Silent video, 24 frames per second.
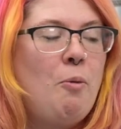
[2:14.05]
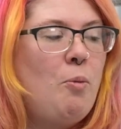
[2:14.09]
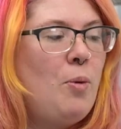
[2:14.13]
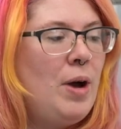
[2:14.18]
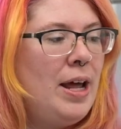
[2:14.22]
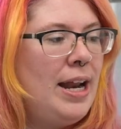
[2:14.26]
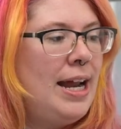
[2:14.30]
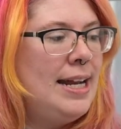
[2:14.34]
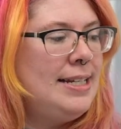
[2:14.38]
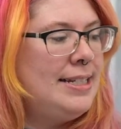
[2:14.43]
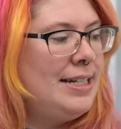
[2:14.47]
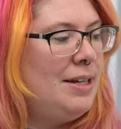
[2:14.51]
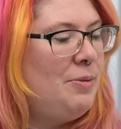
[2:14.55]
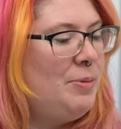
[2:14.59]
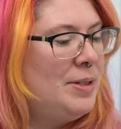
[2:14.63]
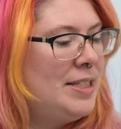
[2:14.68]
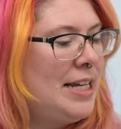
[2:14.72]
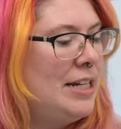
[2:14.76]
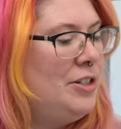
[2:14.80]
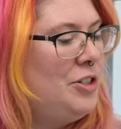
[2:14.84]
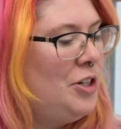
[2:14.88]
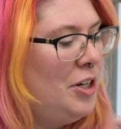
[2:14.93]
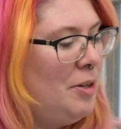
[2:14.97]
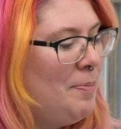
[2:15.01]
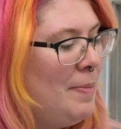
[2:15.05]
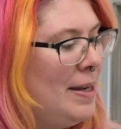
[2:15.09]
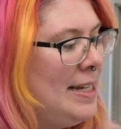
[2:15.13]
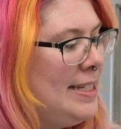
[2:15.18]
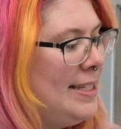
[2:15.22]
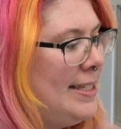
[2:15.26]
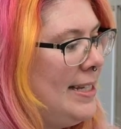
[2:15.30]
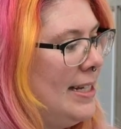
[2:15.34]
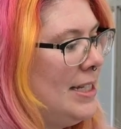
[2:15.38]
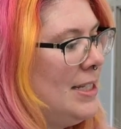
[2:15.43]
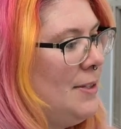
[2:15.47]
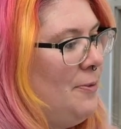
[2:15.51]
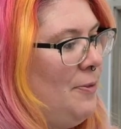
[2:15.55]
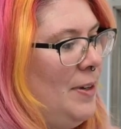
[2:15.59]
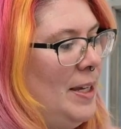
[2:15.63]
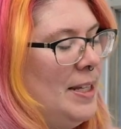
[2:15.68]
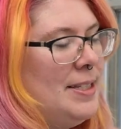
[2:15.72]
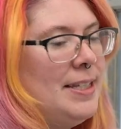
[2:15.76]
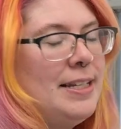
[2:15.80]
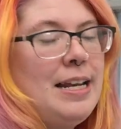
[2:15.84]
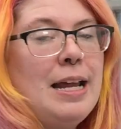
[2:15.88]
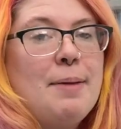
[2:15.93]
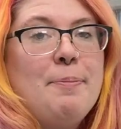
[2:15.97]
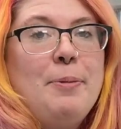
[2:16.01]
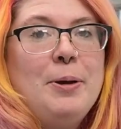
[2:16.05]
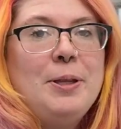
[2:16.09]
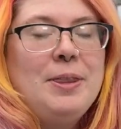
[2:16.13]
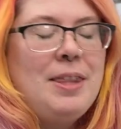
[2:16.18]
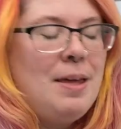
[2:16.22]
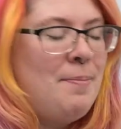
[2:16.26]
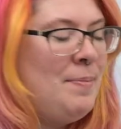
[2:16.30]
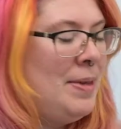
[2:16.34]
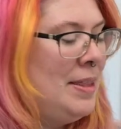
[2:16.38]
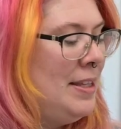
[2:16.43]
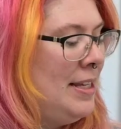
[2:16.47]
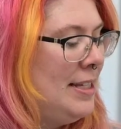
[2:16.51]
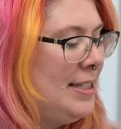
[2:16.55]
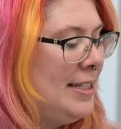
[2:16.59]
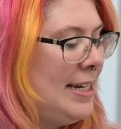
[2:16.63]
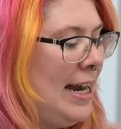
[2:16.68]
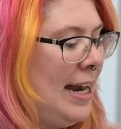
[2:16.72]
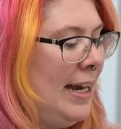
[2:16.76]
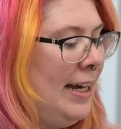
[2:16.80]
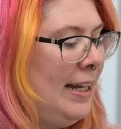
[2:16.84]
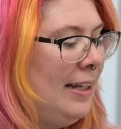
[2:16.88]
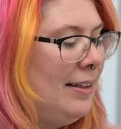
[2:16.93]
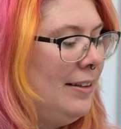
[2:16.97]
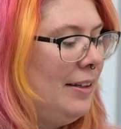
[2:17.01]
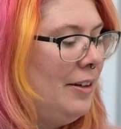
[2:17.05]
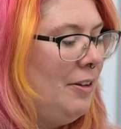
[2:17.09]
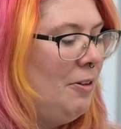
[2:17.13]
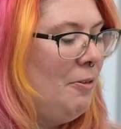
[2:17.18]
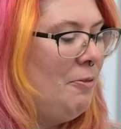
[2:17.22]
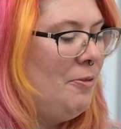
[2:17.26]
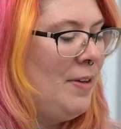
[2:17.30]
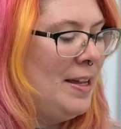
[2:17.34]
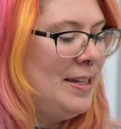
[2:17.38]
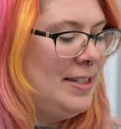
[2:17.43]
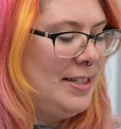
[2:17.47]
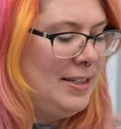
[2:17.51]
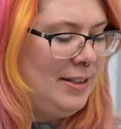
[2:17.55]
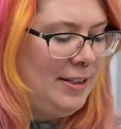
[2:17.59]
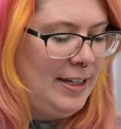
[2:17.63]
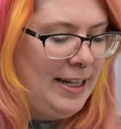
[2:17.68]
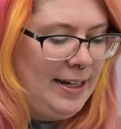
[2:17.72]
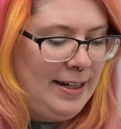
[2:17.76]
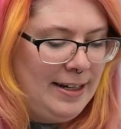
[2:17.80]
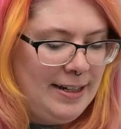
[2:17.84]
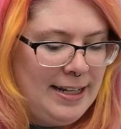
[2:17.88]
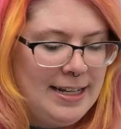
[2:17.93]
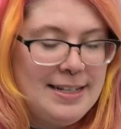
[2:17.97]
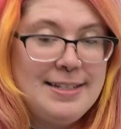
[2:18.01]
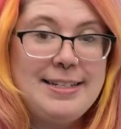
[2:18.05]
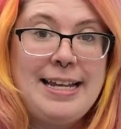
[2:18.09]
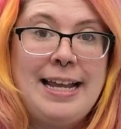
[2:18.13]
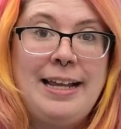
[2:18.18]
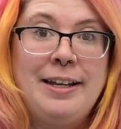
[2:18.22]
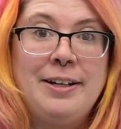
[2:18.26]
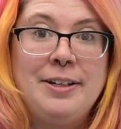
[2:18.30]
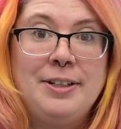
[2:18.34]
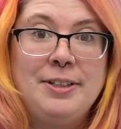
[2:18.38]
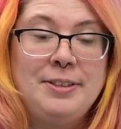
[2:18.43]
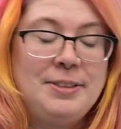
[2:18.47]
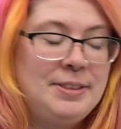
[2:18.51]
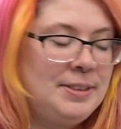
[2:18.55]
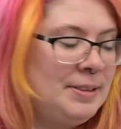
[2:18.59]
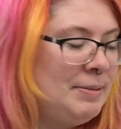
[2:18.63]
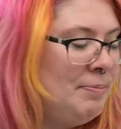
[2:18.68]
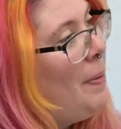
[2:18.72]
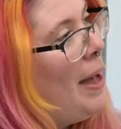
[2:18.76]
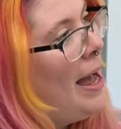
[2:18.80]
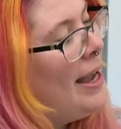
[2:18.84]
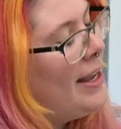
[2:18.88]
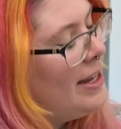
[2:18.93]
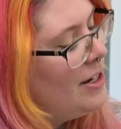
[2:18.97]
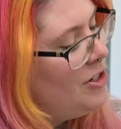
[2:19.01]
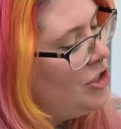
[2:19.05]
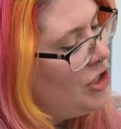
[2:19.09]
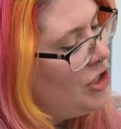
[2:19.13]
what I did was I took my 6 feeds and I put them in these tiny little ventilated containers. Back in